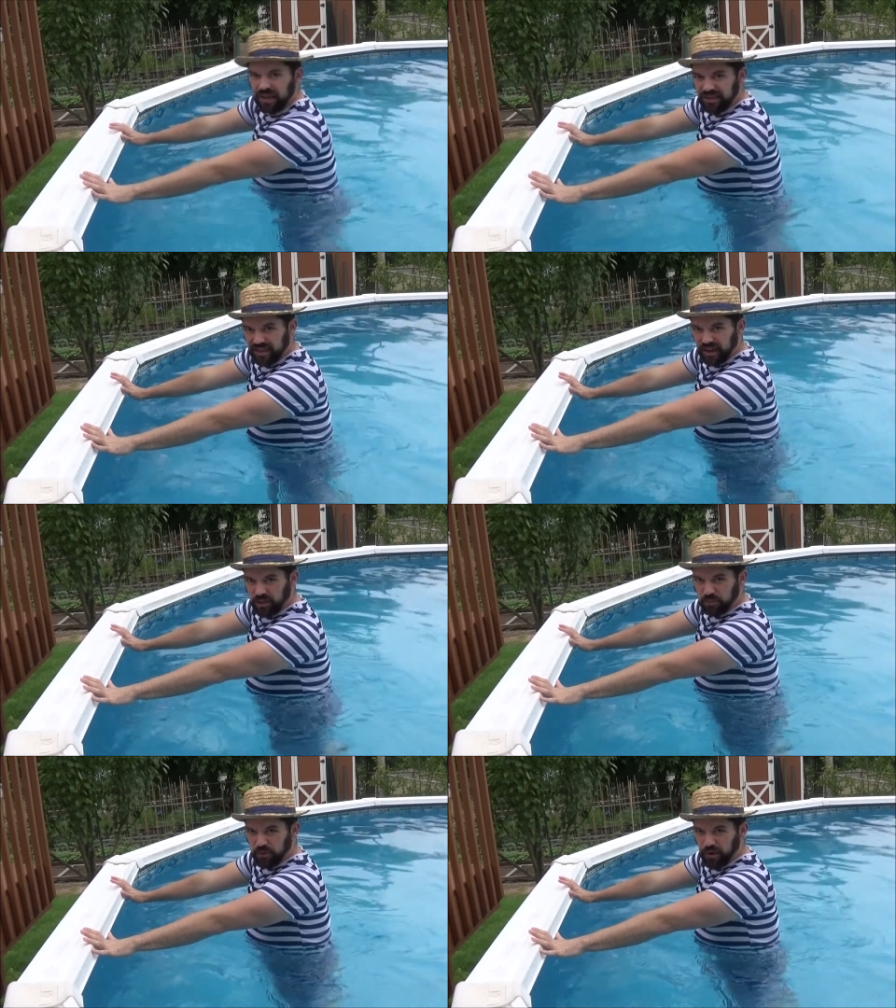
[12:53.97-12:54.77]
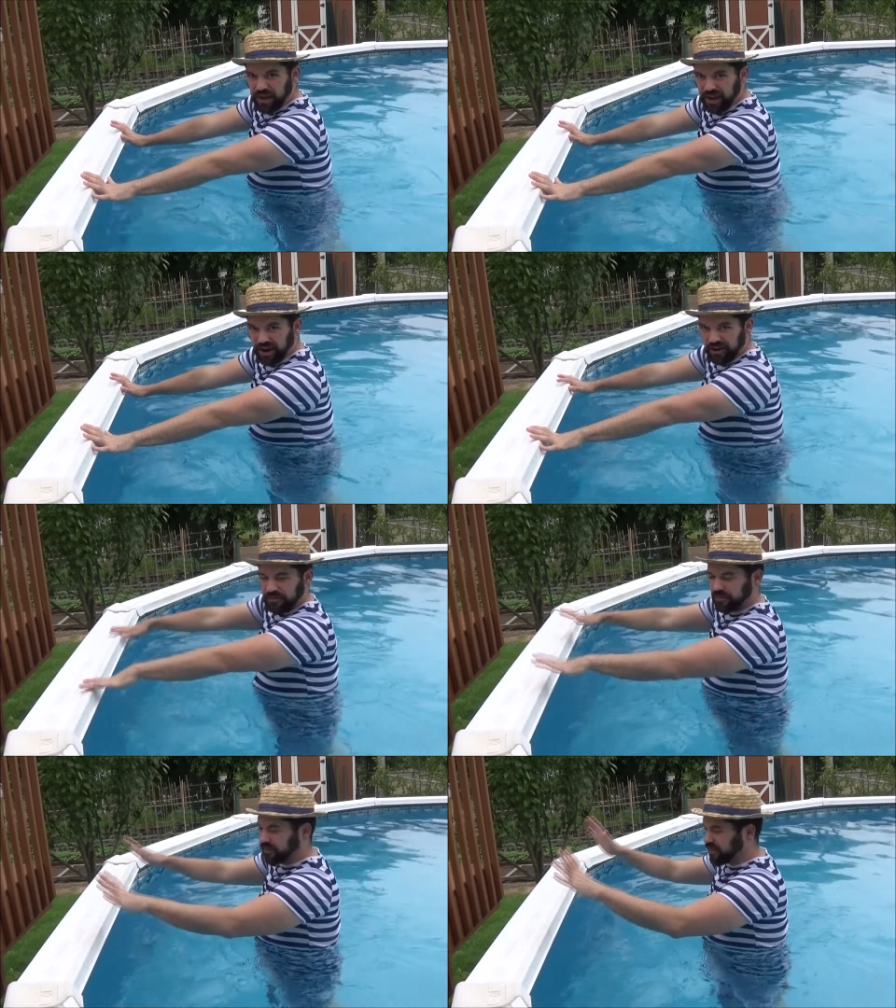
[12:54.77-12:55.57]
It's out of the pool here.
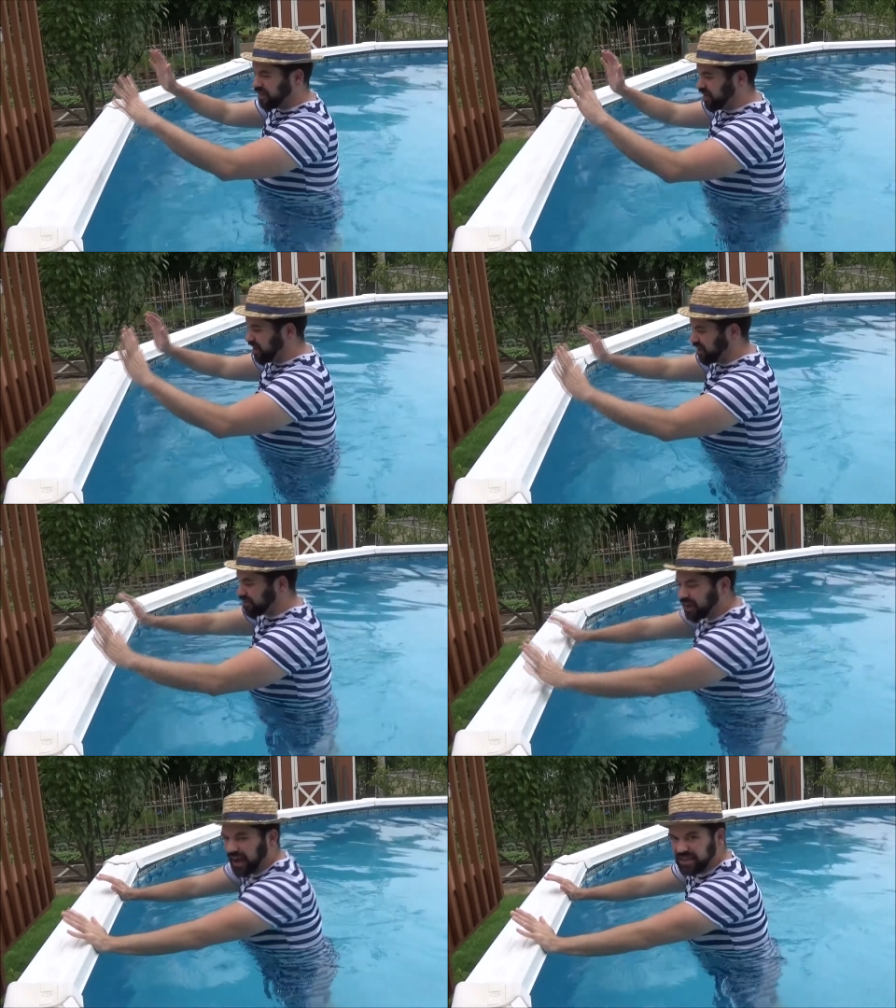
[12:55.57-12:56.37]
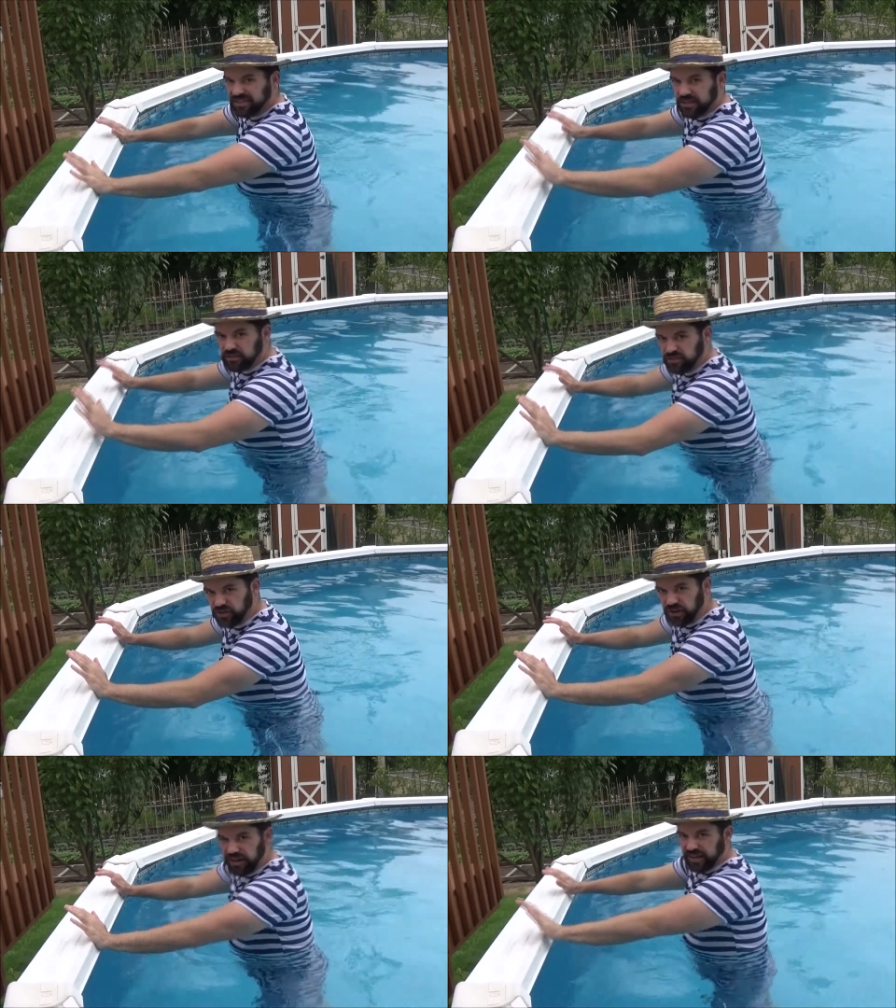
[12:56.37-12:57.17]
It's nice and it's
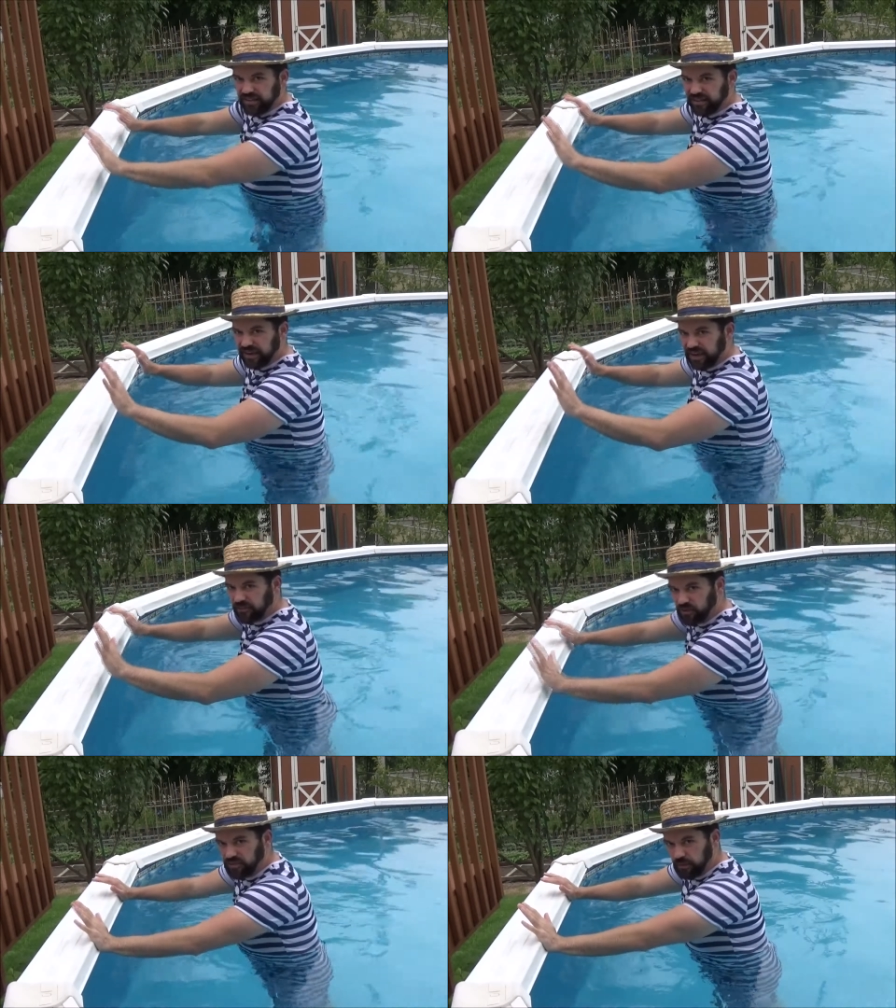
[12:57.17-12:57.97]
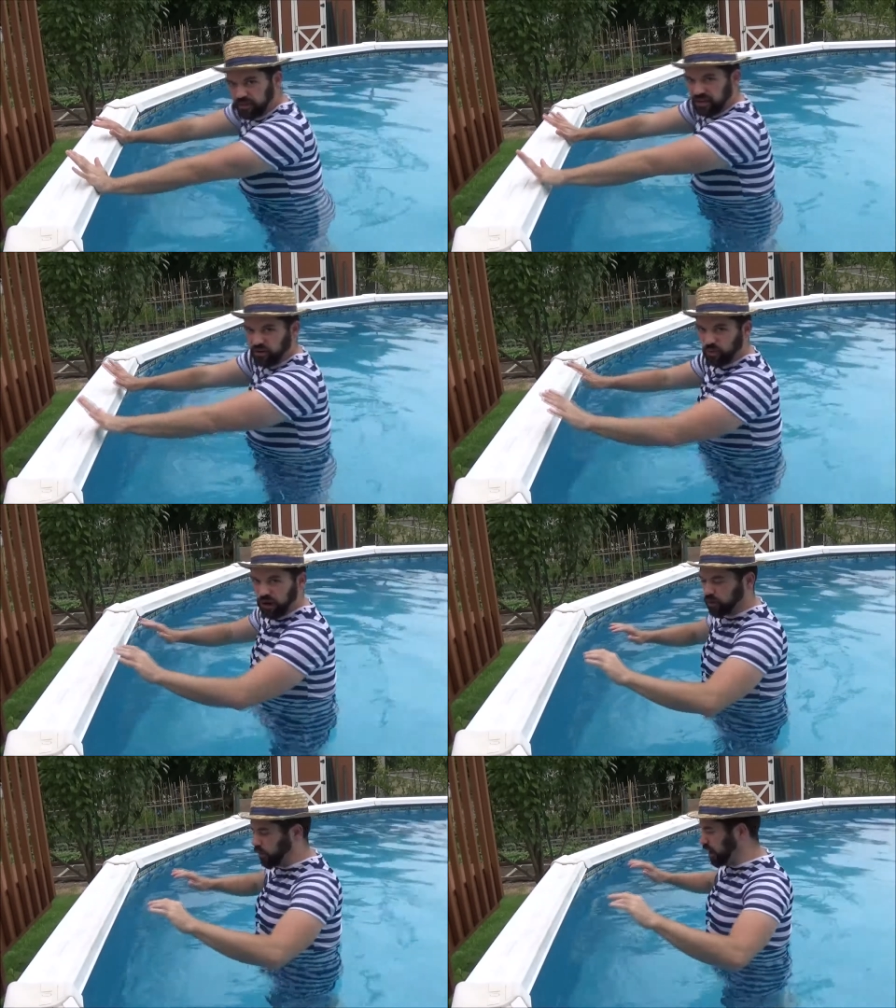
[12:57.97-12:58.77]
sturdy and it's going to give you something to
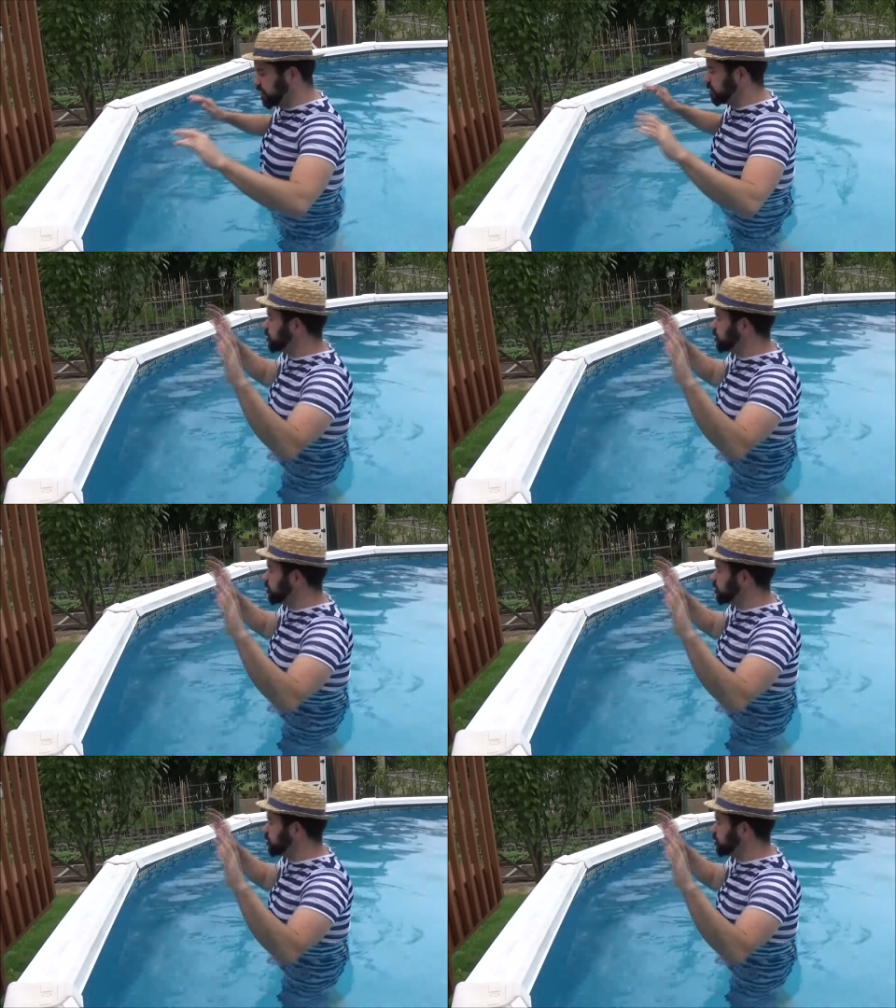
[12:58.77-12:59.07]
work with.